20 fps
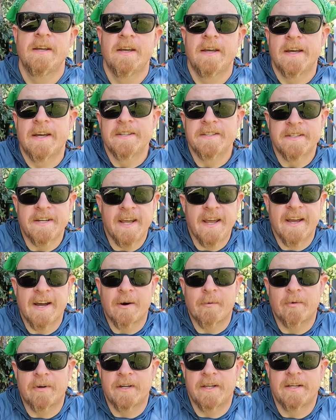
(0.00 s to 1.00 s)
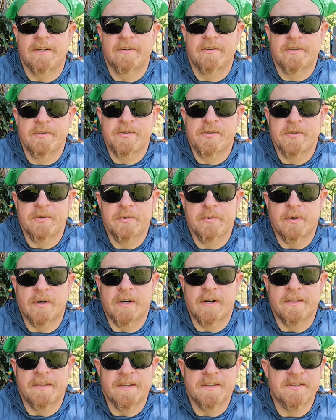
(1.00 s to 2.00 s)
and today I want to introduce you
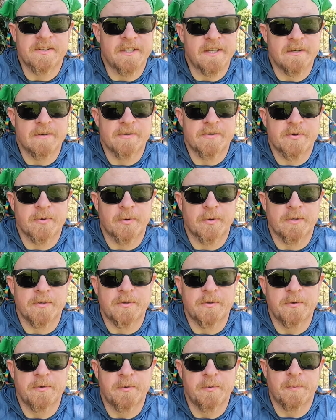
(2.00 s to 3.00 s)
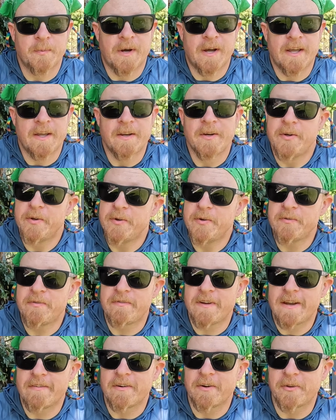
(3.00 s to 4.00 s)
on this gear short to my new
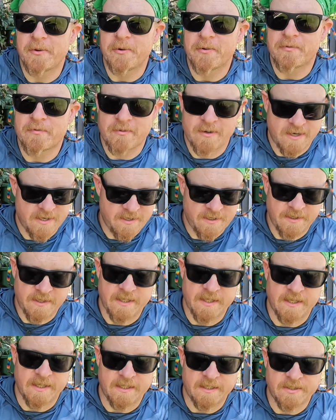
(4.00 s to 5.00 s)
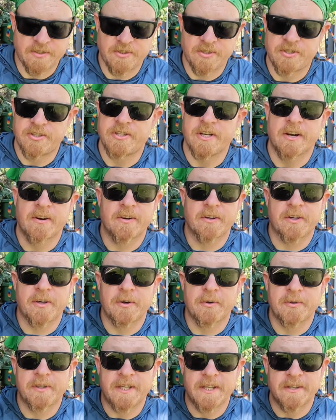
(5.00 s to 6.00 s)
favorite little friend, the
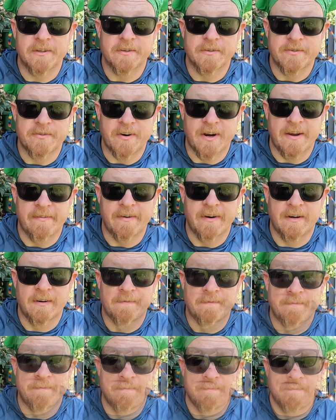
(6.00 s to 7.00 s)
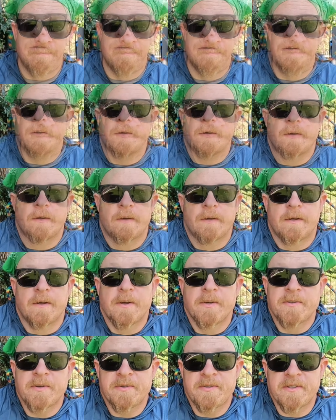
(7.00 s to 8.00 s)
Jereko gear driver.
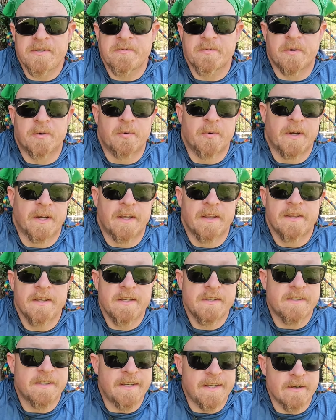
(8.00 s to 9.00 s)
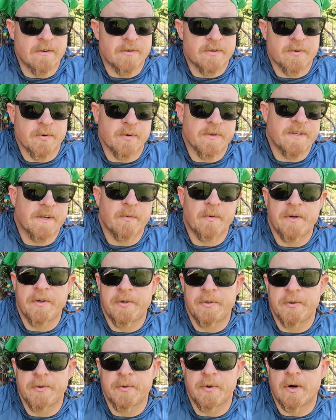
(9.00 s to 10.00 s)
So just real quick, these gear shorts I want to
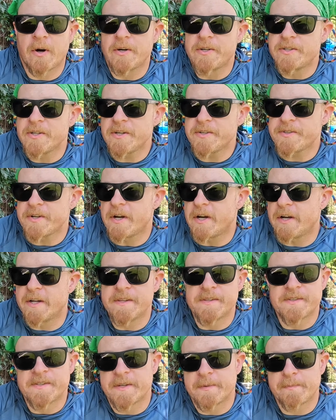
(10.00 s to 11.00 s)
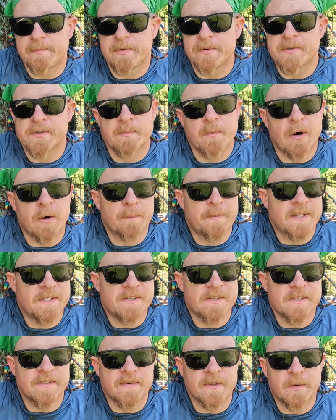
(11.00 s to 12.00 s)
do are just on simple small
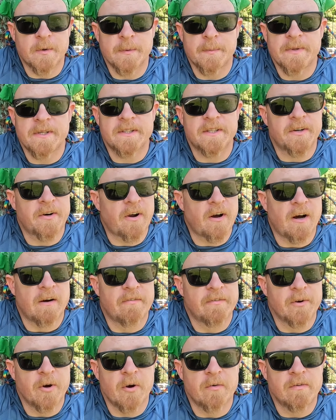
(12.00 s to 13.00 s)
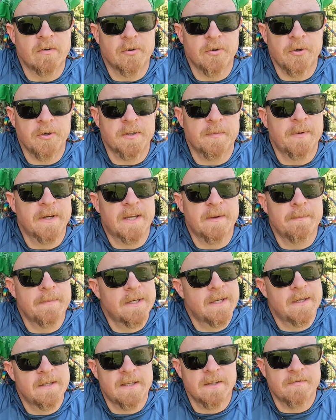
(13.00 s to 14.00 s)
pieces of equipment that are often overlooked but can
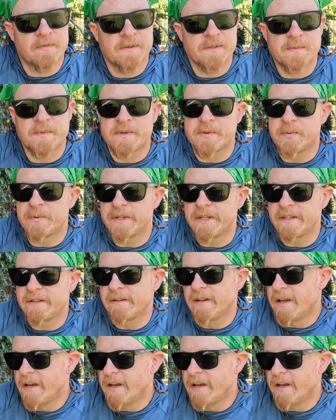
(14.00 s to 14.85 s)
be a difference between